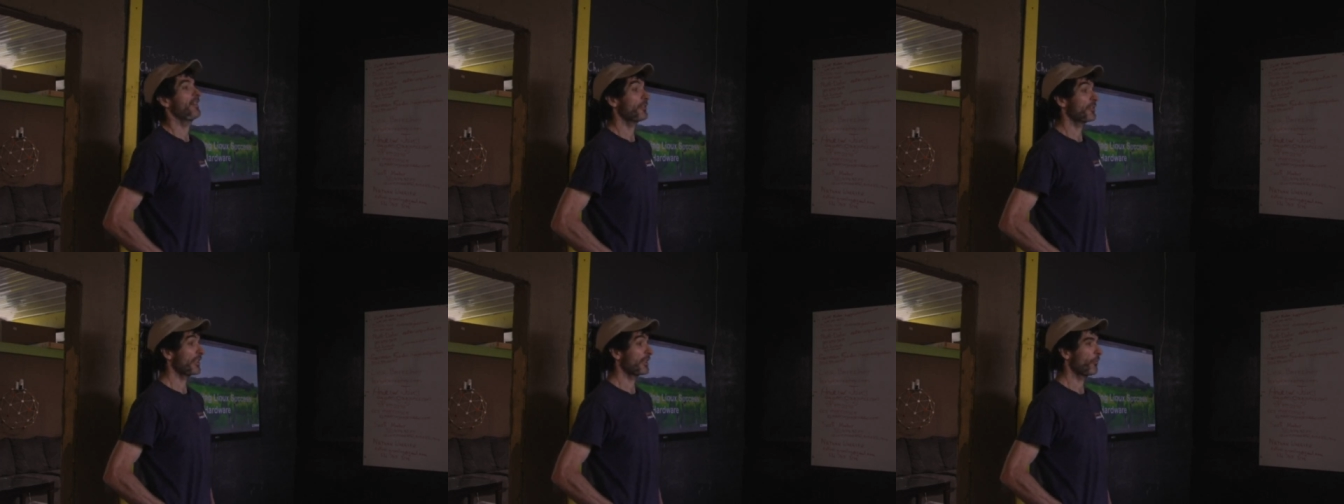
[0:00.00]
I
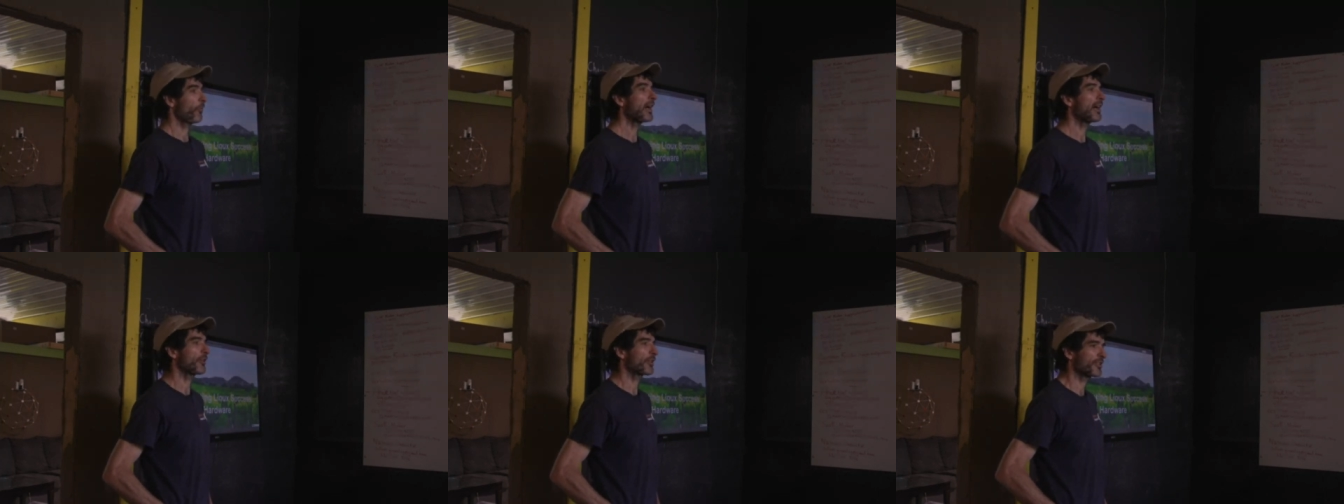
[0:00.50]
was like,
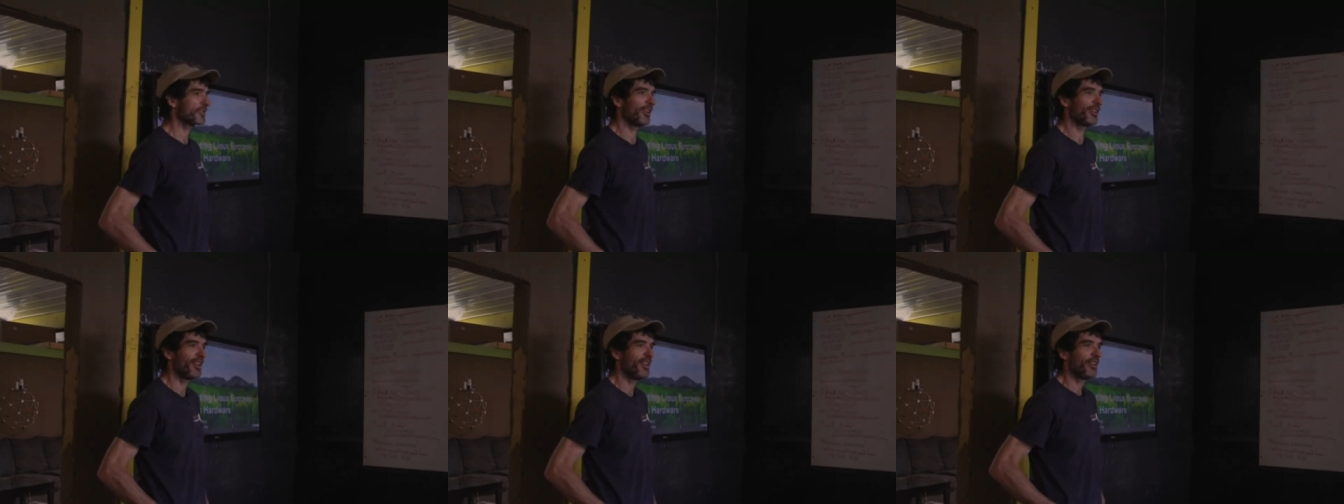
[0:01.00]
wow, because
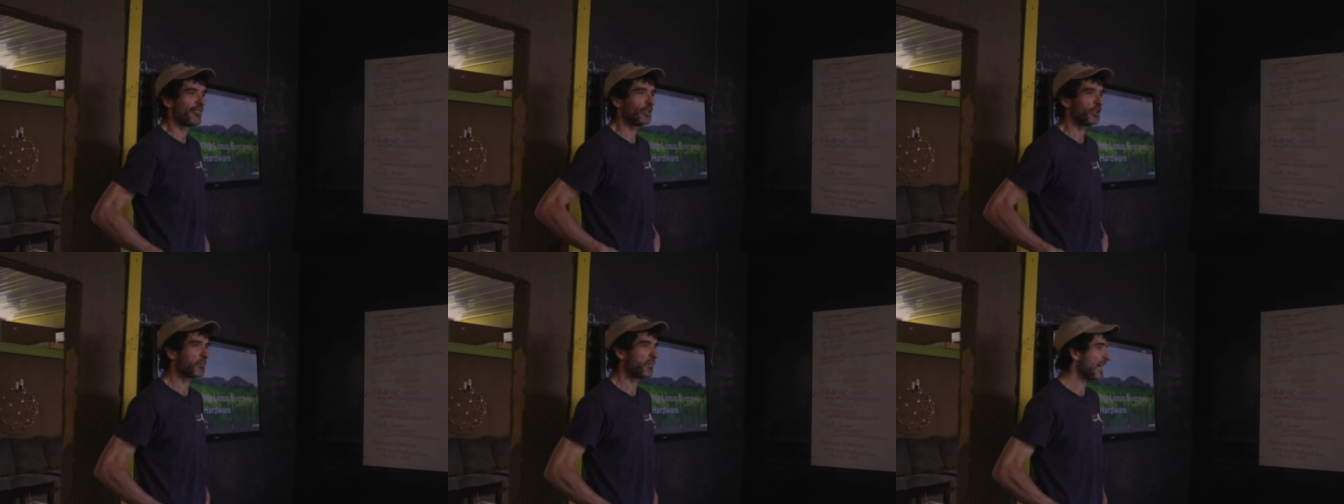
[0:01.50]
if you
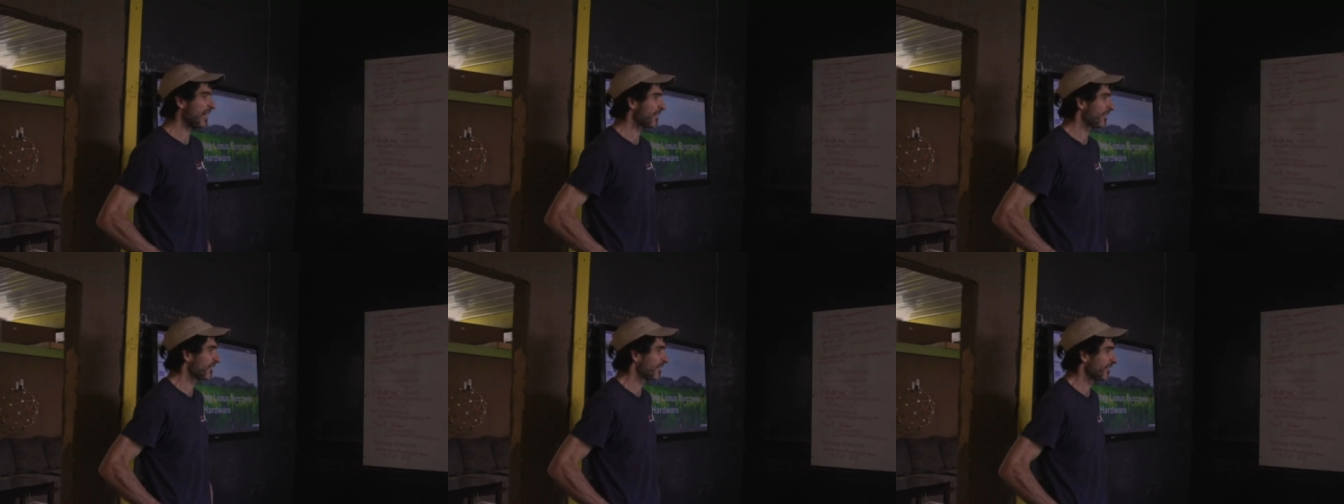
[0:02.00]
look back,
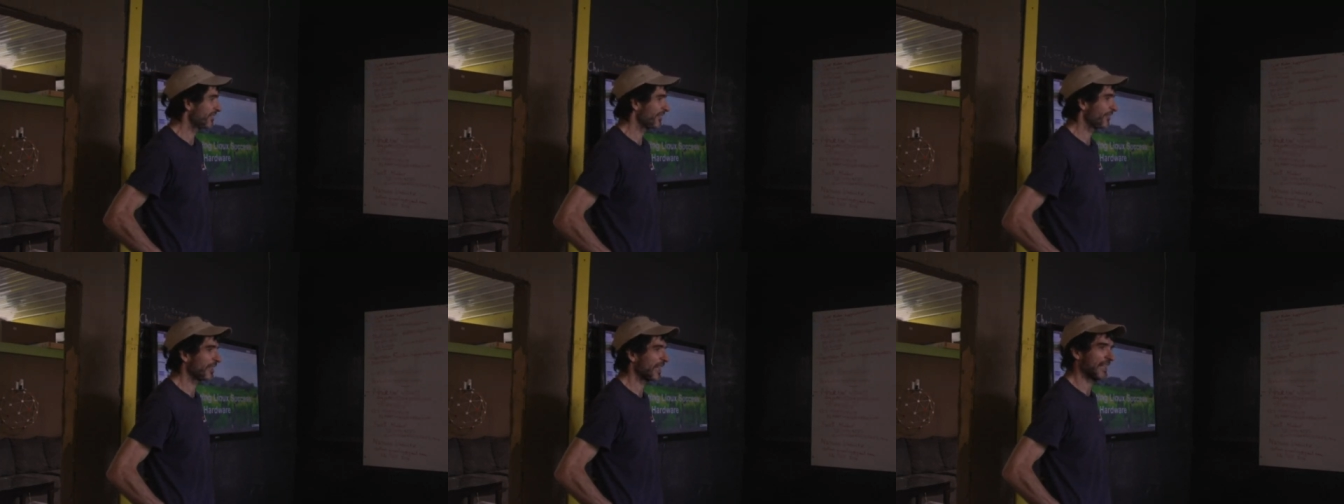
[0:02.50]

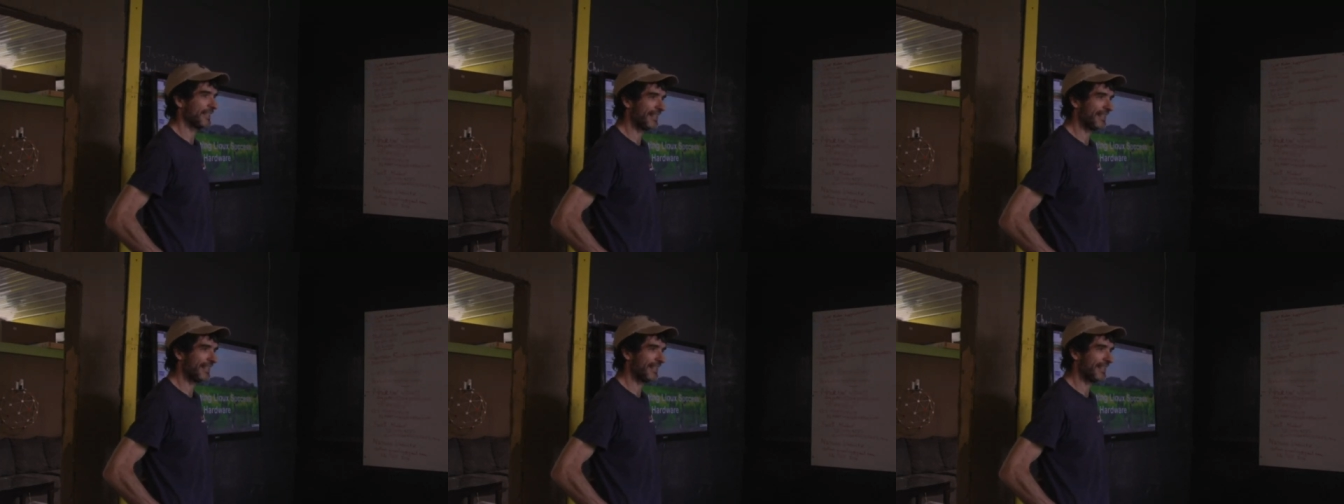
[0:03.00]
you know, like